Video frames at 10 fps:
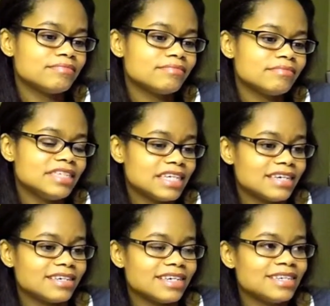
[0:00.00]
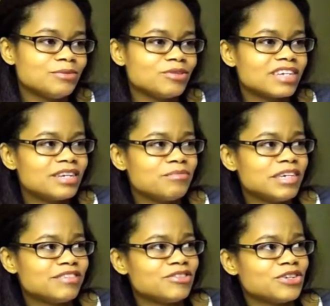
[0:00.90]
and it was kind of
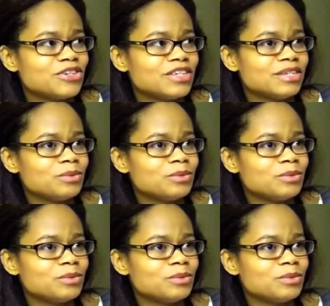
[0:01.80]
based on